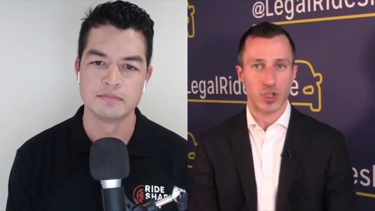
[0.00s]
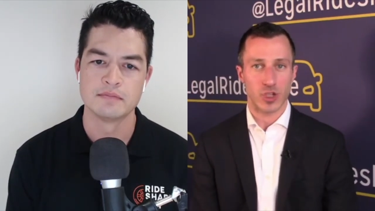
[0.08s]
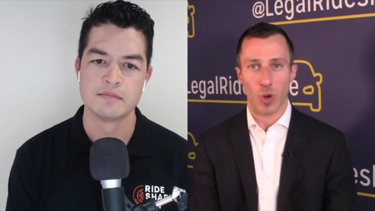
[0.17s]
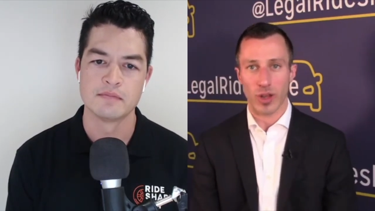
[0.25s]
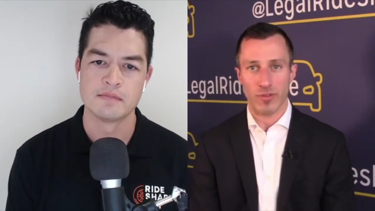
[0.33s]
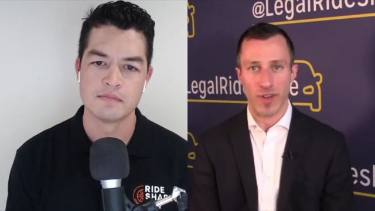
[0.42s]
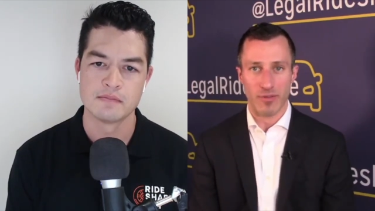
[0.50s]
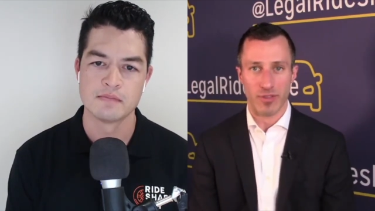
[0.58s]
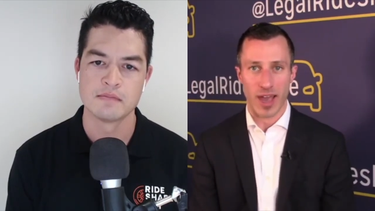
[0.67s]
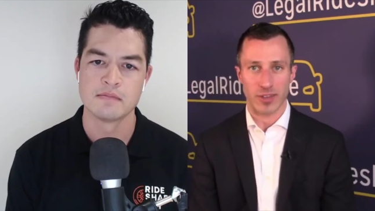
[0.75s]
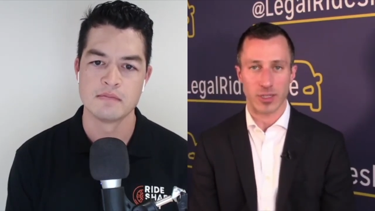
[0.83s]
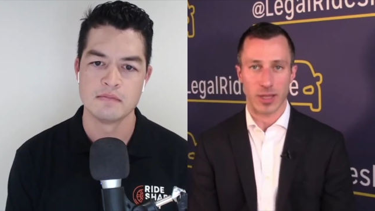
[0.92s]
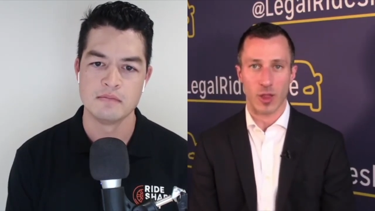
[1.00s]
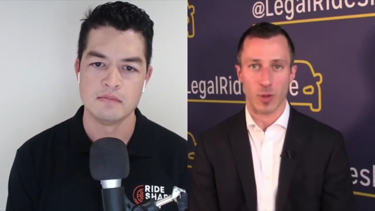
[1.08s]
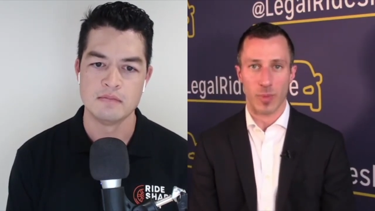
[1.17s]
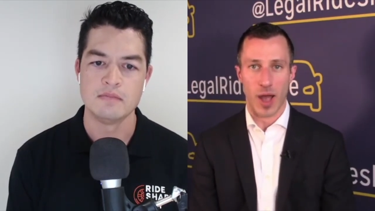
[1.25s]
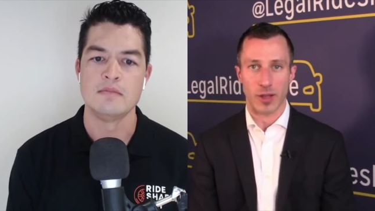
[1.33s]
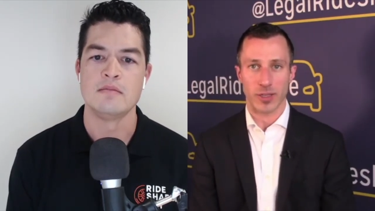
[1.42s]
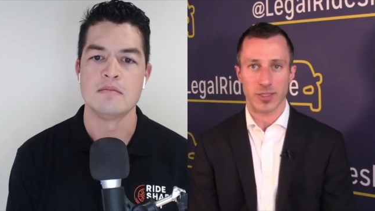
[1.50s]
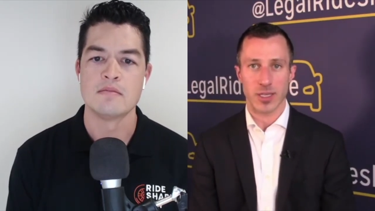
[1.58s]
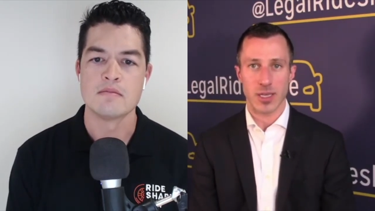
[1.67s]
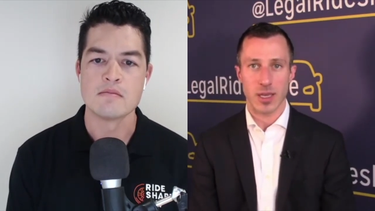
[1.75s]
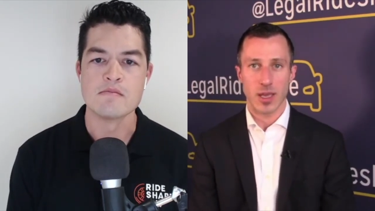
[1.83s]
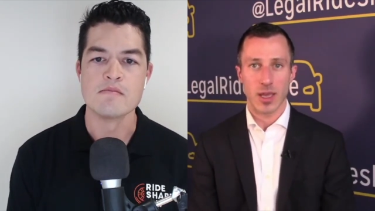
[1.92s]
Speaker 1: a $25,000
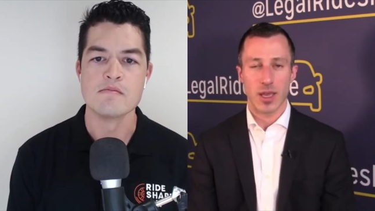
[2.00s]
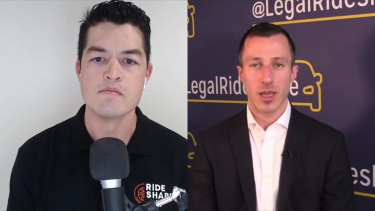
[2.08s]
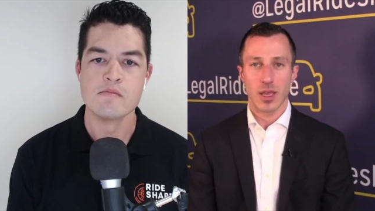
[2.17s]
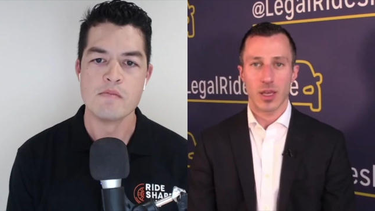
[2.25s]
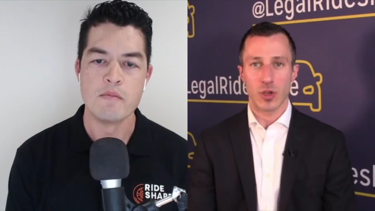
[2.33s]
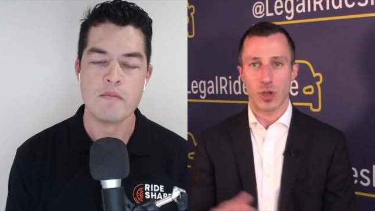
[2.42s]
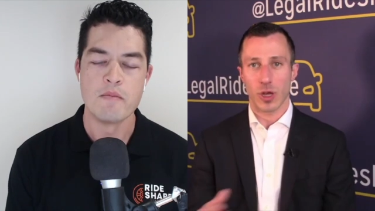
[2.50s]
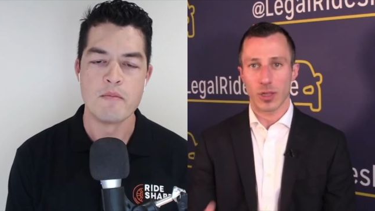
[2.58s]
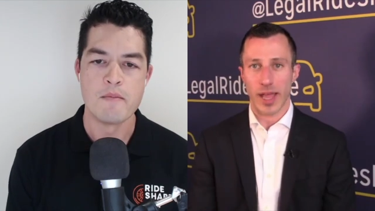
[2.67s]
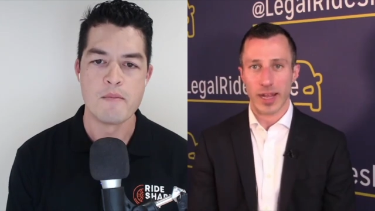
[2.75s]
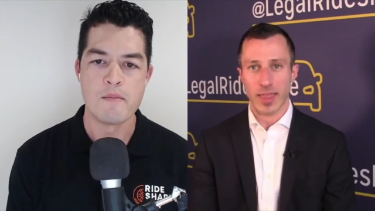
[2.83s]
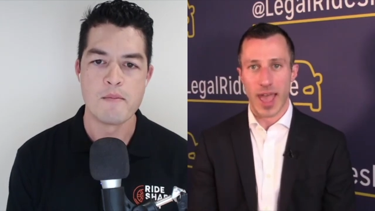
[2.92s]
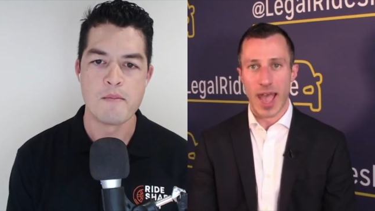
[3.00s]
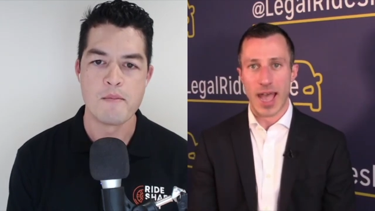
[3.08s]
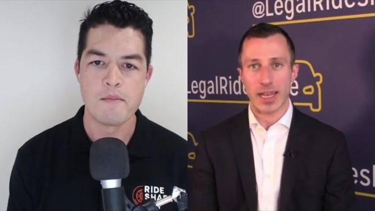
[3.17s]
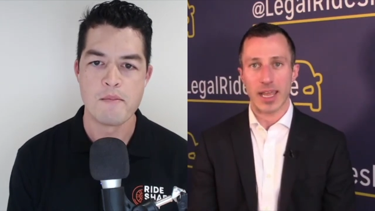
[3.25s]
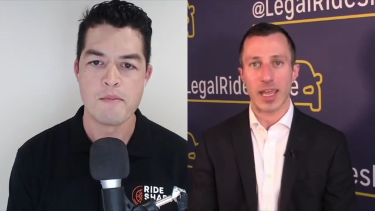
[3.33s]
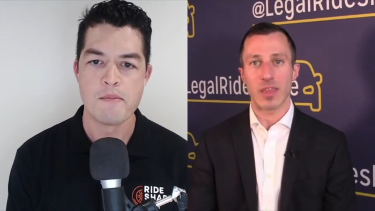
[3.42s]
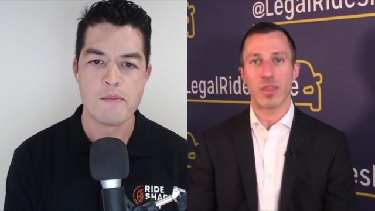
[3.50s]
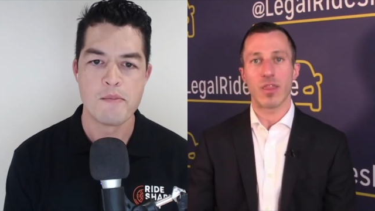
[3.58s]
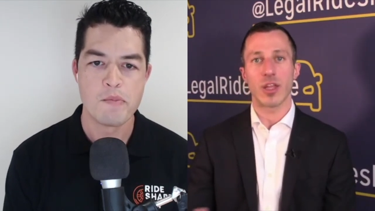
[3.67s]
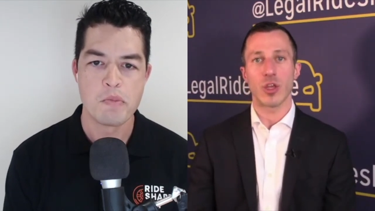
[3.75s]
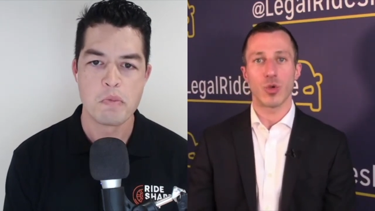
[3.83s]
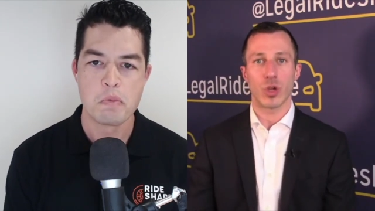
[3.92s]
policy, you collect that, and
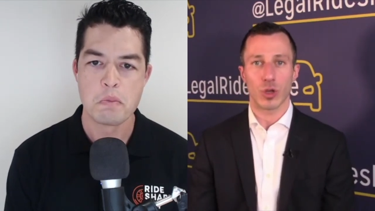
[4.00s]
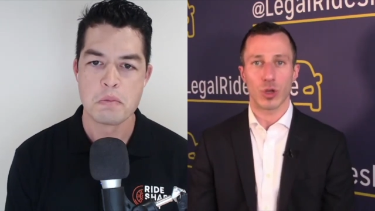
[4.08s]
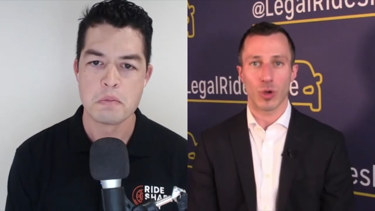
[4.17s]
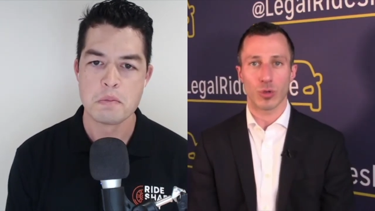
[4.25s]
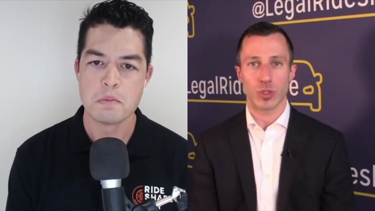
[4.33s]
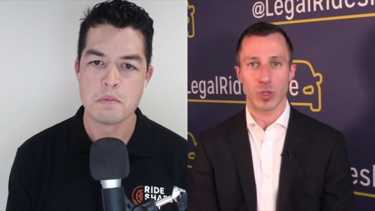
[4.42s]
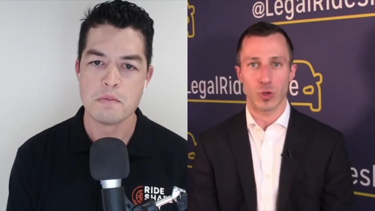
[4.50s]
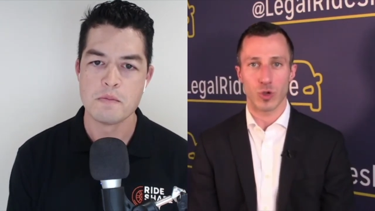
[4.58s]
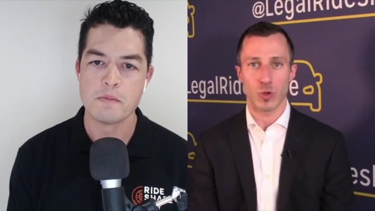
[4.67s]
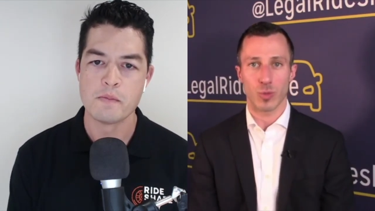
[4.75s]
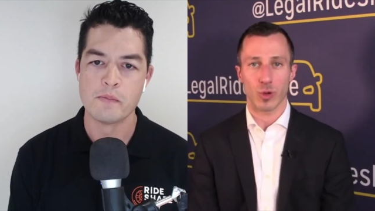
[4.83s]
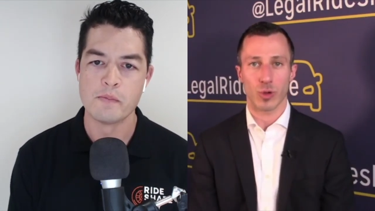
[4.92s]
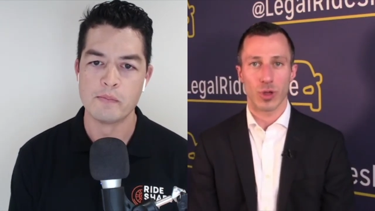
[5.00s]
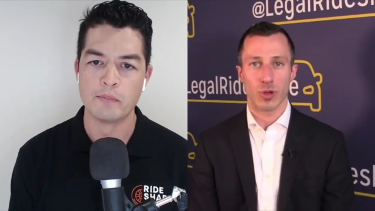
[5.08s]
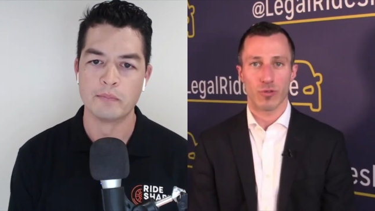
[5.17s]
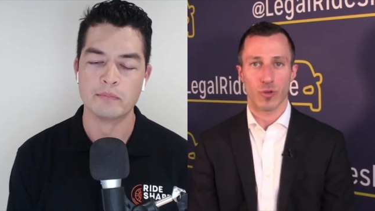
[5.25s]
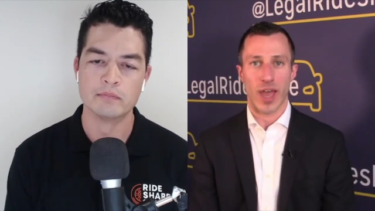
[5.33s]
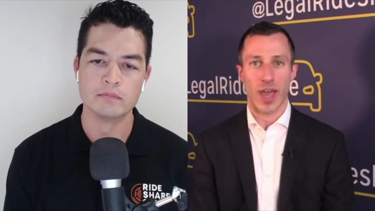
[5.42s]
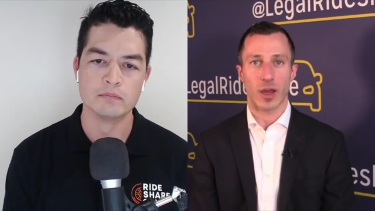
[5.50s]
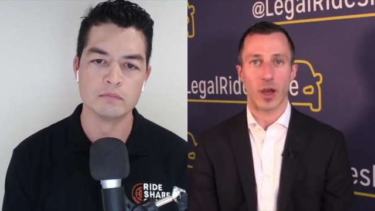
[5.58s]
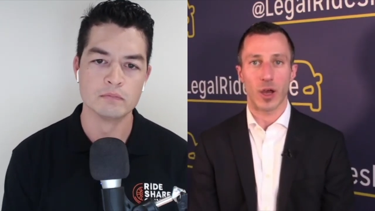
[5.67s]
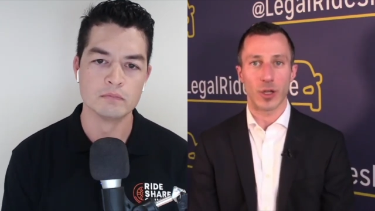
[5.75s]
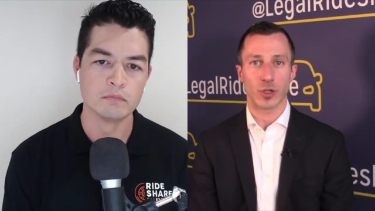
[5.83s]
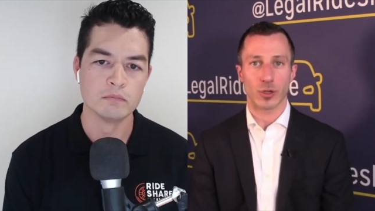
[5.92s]
then you can go to Uber for that
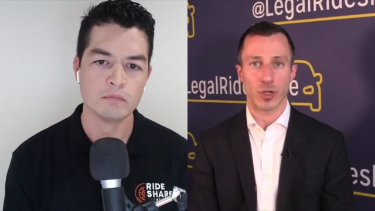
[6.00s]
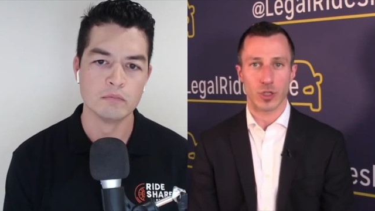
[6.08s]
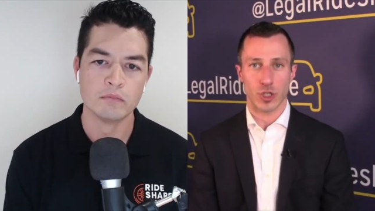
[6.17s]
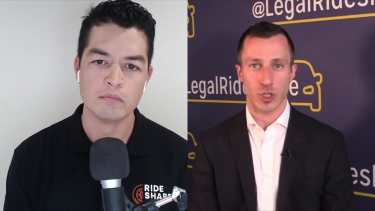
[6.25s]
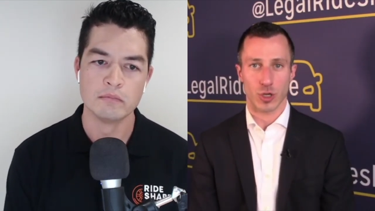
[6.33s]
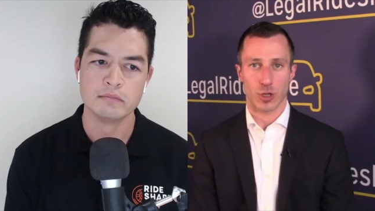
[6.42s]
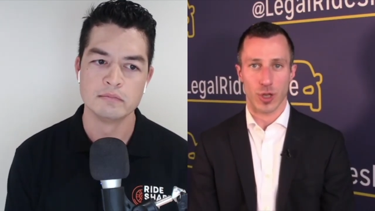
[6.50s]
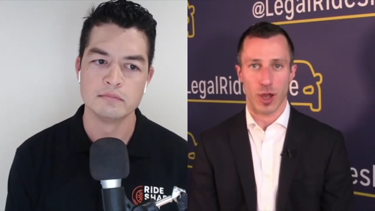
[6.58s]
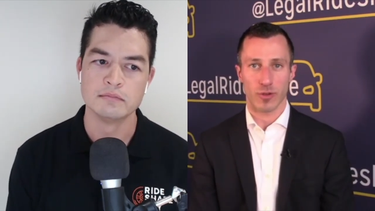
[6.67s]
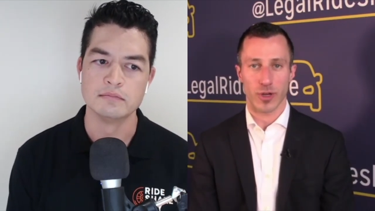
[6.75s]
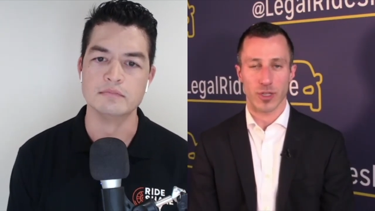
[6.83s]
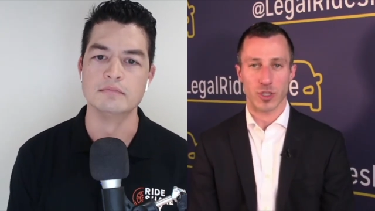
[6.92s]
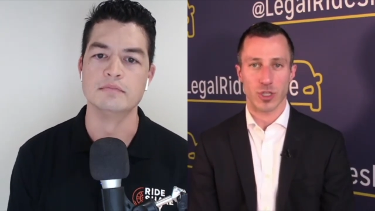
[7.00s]
underinsured coverage.